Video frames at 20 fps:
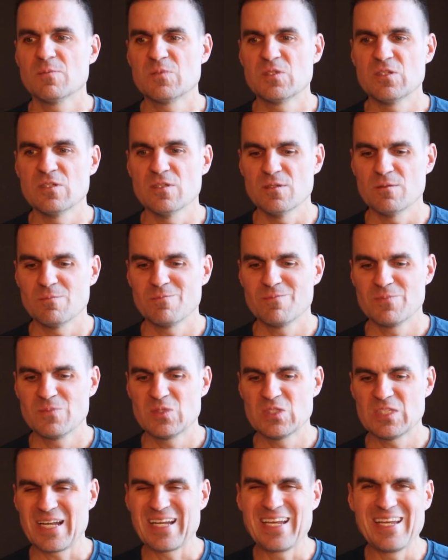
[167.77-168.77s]
to
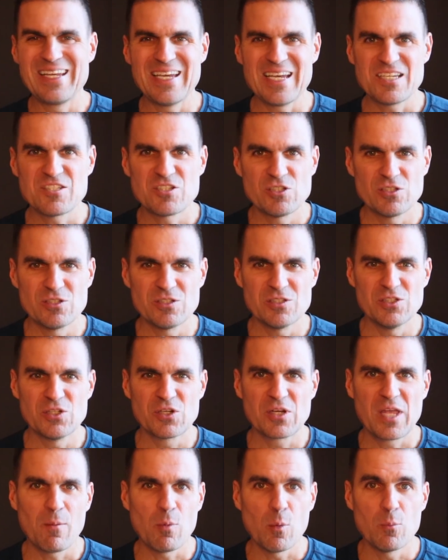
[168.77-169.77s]
second guess
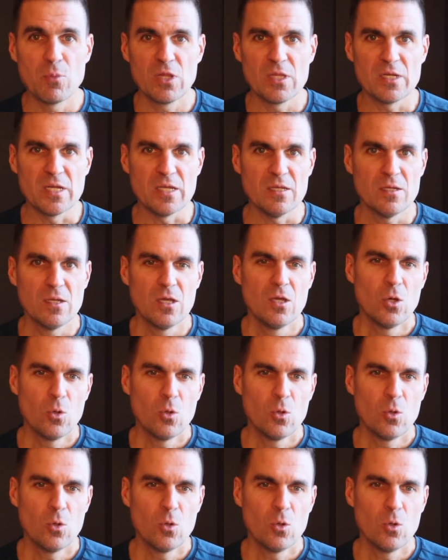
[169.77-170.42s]
your capability,